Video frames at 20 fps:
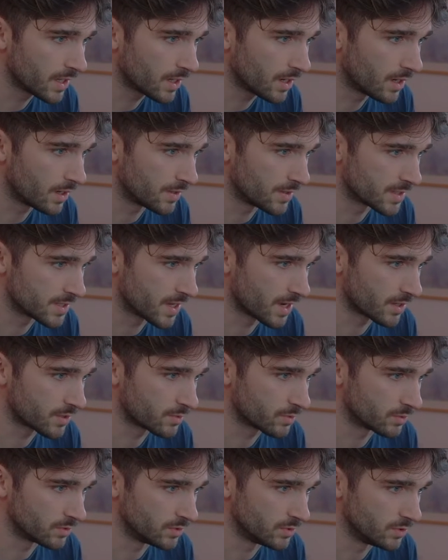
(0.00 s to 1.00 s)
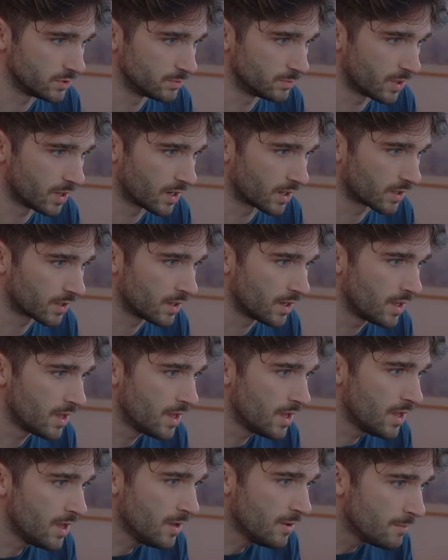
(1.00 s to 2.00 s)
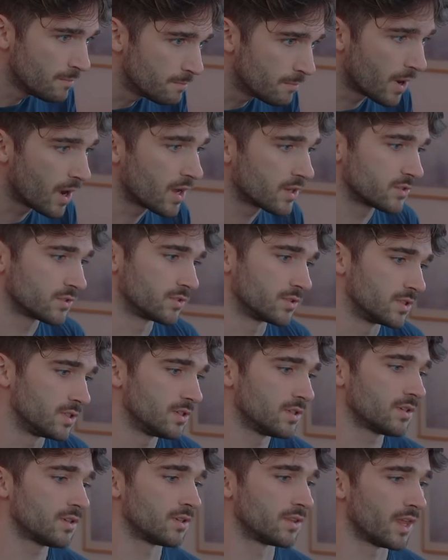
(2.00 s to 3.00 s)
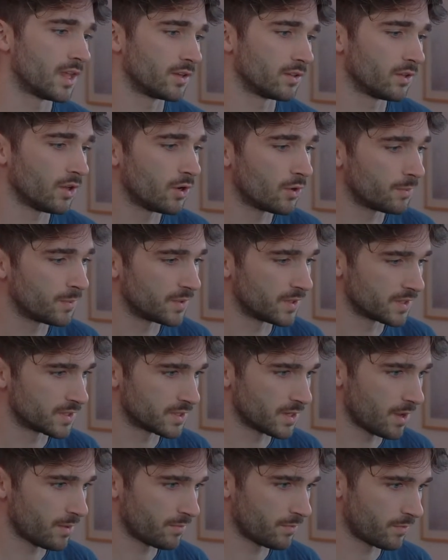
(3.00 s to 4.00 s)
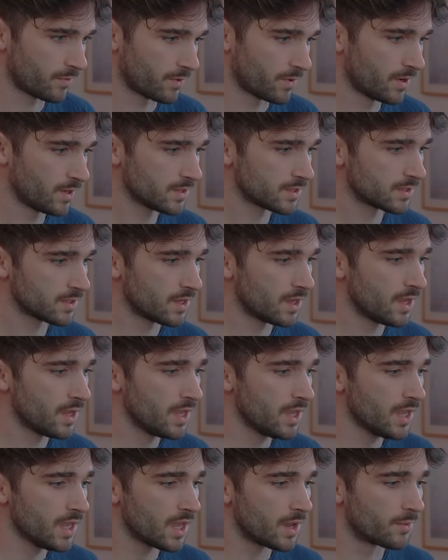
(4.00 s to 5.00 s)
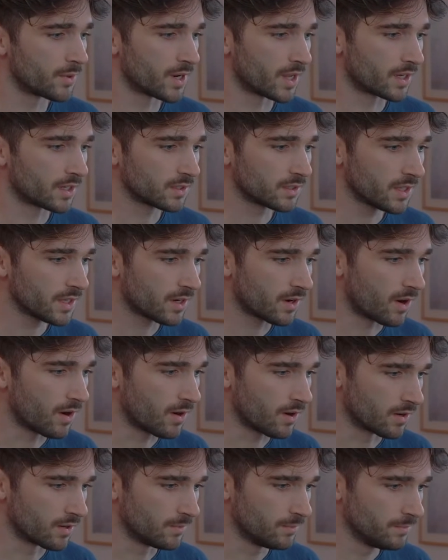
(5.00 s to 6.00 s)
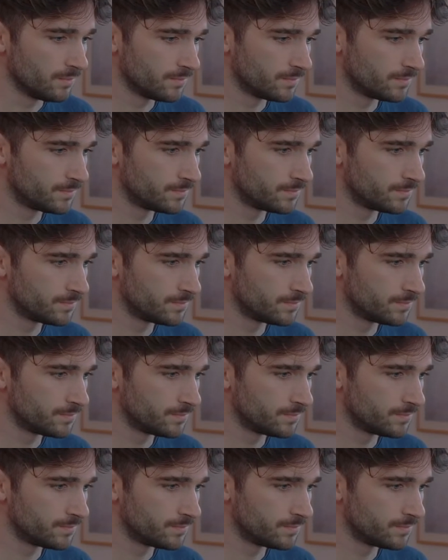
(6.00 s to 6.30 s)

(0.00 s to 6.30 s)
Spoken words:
on this actual uBACCH module here, then that'll open this up for us. And when I click ARM,